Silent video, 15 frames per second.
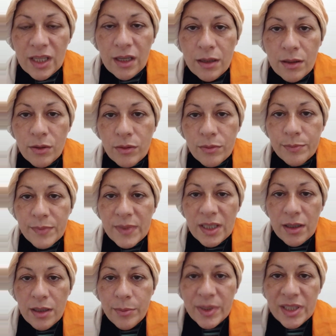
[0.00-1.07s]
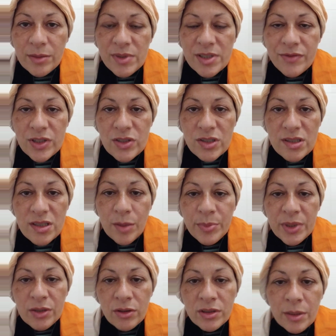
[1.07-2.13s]
Hello, my name is Francesca
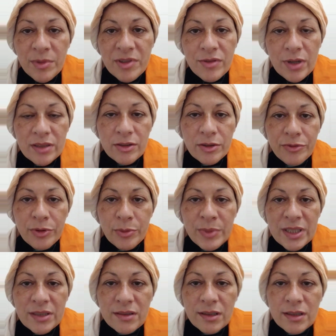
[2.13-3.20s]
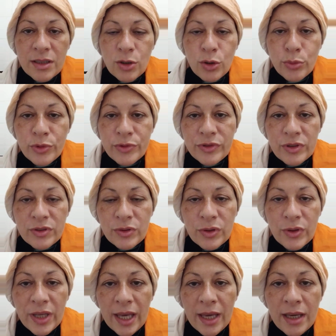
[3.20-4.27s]
Piron. I'm a writer from Italy who moved to the
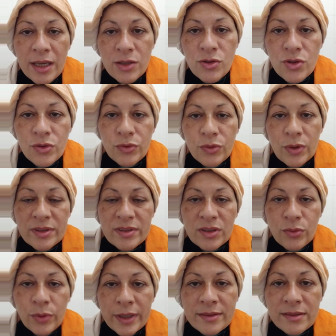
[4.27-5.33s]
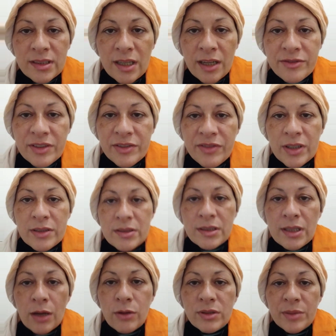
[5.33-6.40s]
UK in June 2020 after
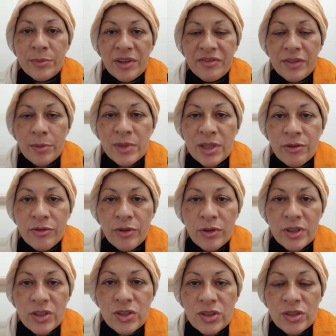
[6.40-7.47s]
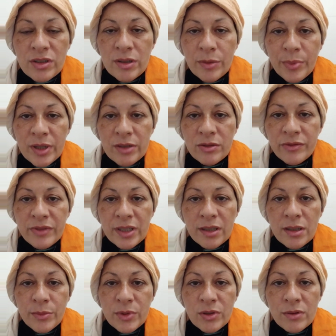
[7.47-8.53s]
finding out that my family of origin are part of a
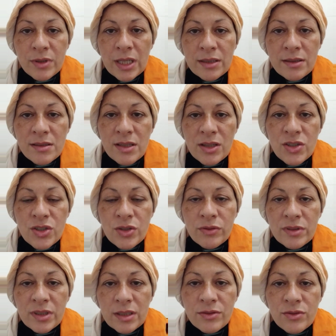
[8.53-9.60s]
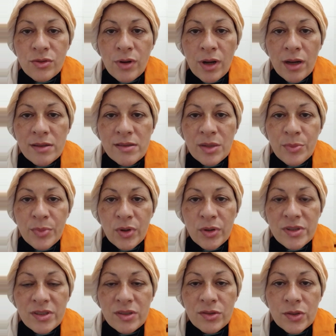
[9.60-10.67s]
criminal organization dealing drugs and
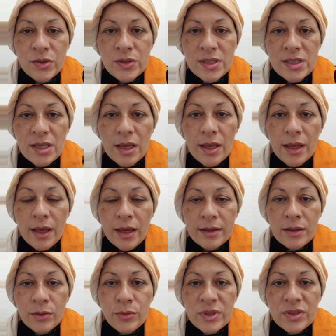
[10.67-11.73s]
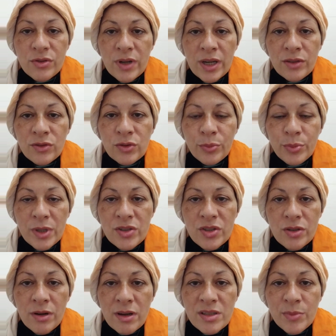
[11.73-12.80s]
prostitutes, and they were trying to
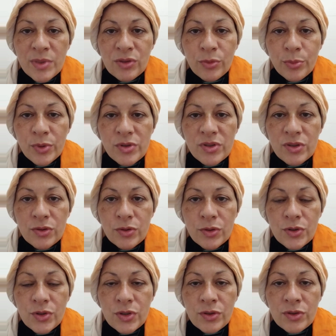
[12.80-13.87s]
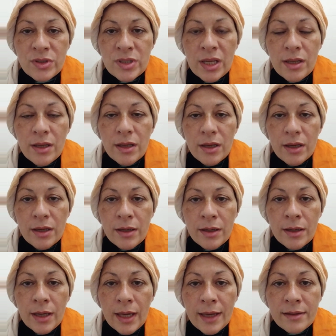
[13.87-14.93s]
pressurize me into prostitution
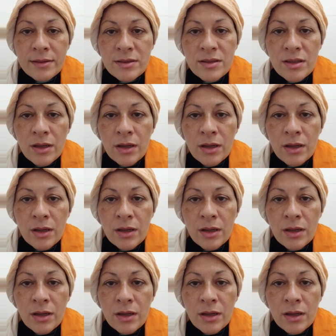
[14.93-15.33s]
they